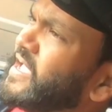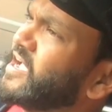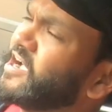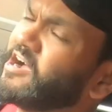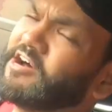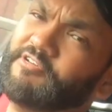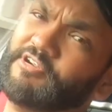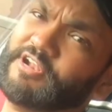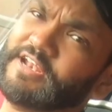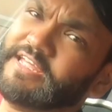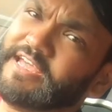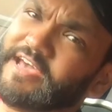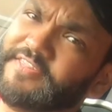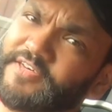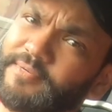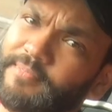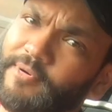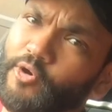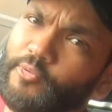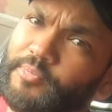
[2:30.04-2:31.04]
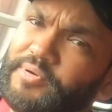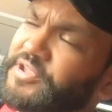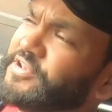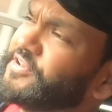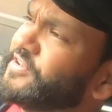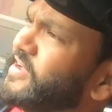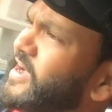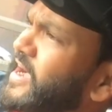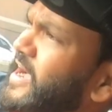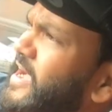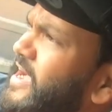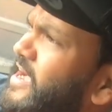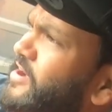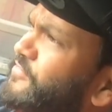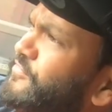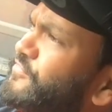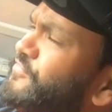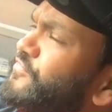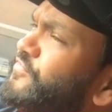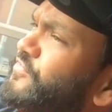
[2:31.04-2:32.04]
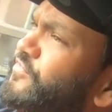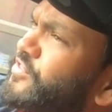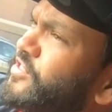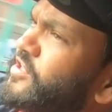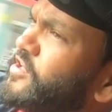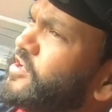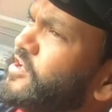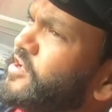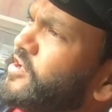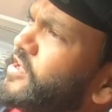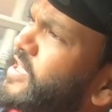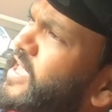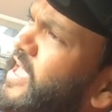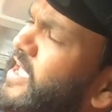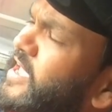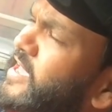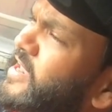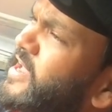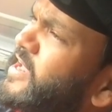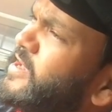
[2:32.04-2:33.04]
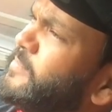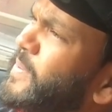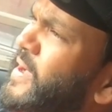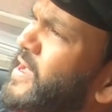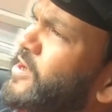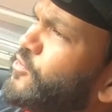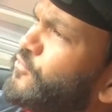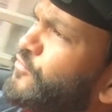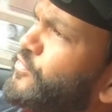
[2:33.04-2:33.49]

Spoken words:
Currently, at the moment, I have the K&N panel